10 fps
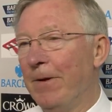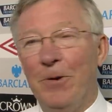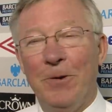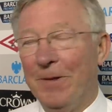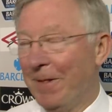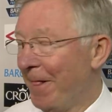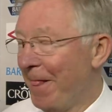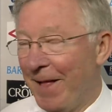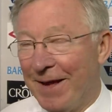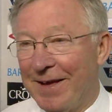no,
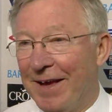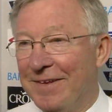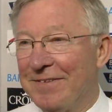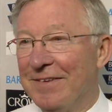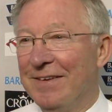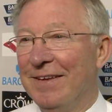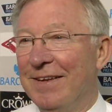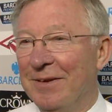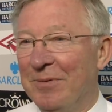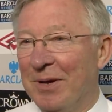I can't.
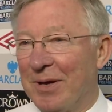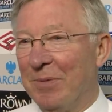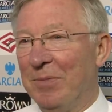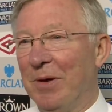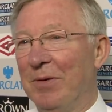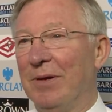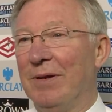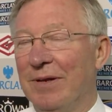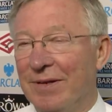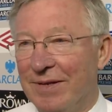When I come down
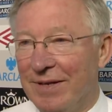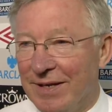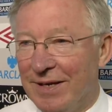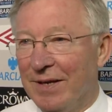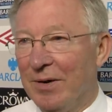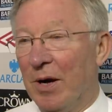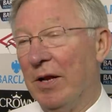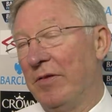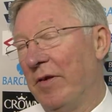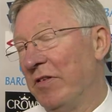and I
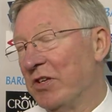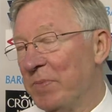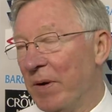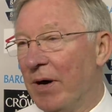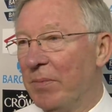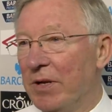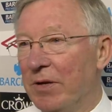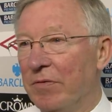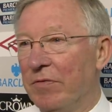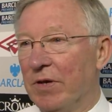had a terrific spell at
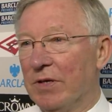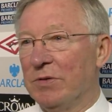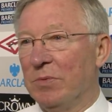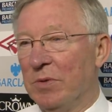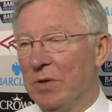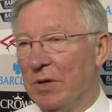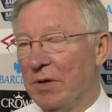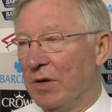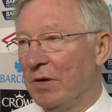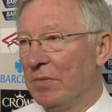Aberdeen, in fairness, we had
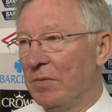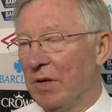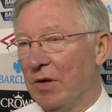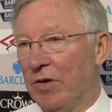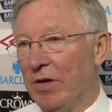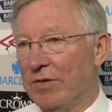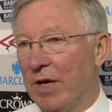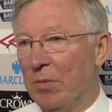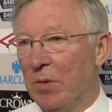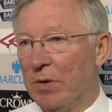a, had a great
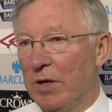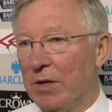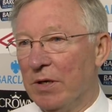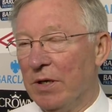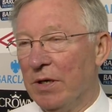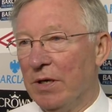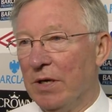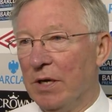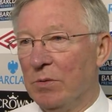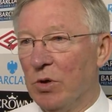time up there
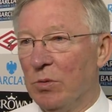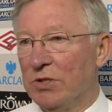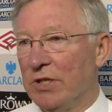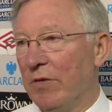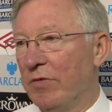and it was always time